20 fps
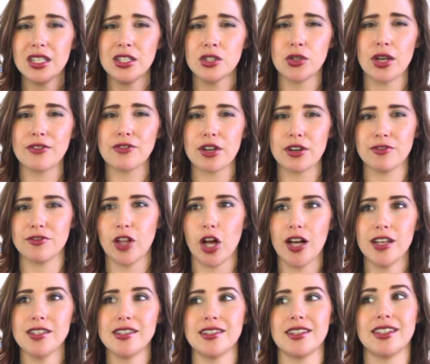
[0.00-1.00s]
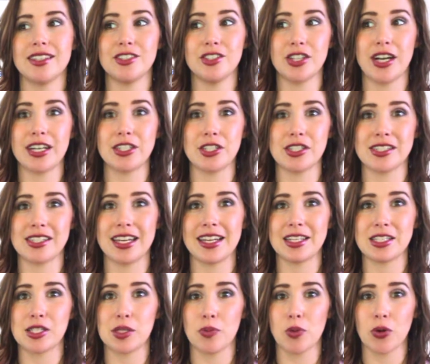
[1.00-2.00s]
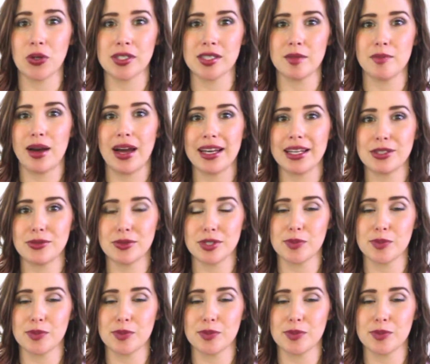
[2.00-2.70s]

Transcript: So after I floss, I just said it supports the body's